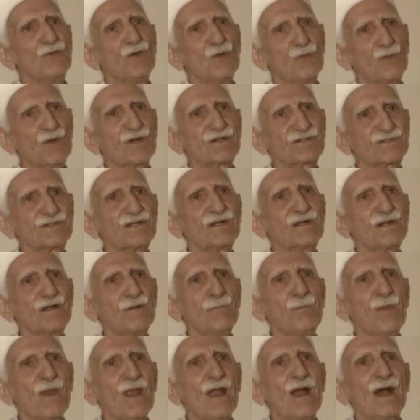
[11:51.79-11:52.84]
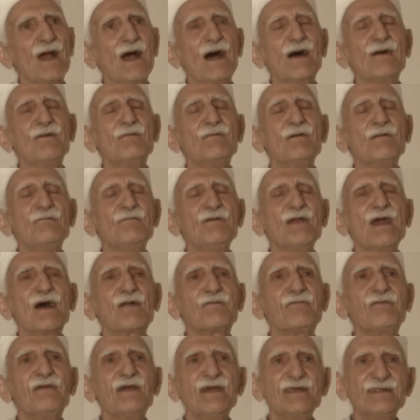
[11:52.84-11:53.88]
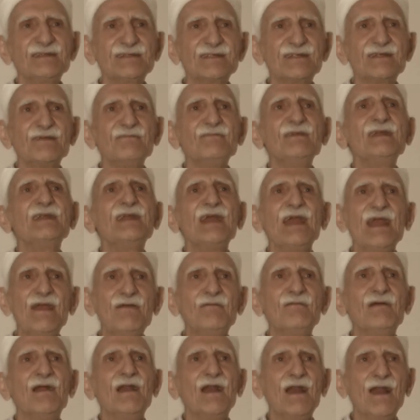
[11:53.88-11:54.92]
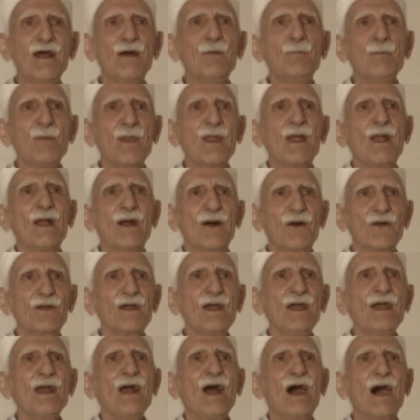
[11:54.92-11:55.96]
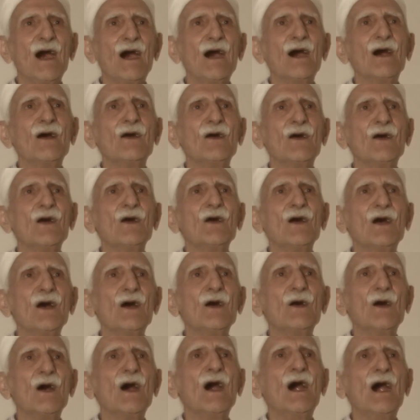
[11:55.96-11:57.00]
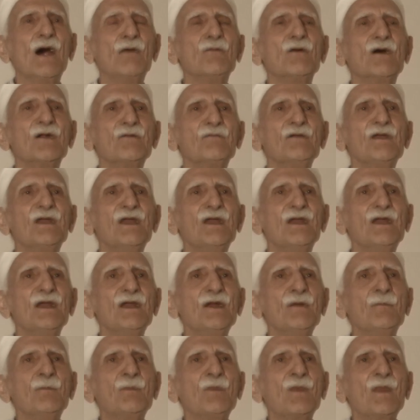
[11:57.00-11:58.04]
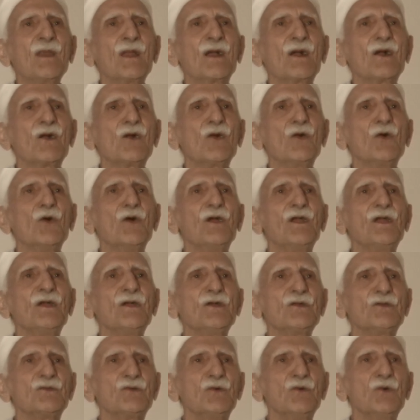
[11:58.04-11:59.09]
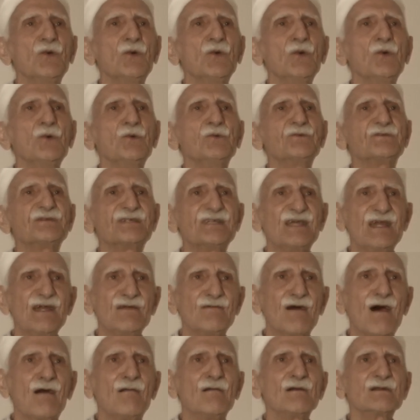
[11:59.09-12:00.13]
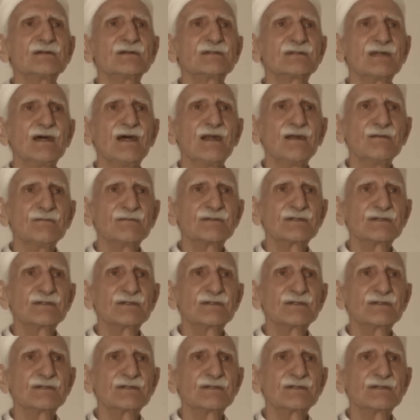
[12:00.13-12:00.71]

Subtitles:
person we are faced with evil? Okay, how are we going to save ourselves